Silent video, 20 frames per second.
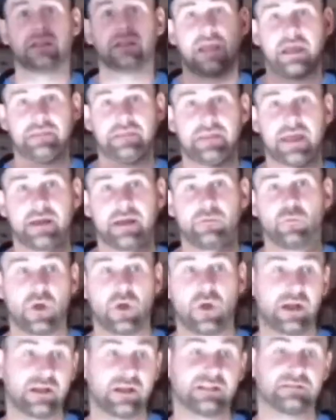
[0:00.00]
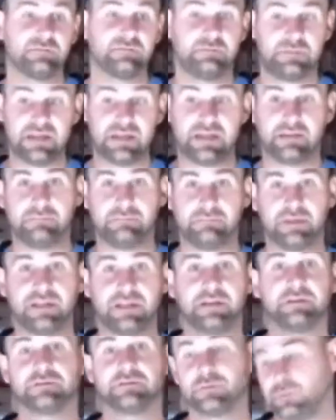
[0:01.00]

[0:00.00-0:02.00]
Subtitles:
And then when it's being built,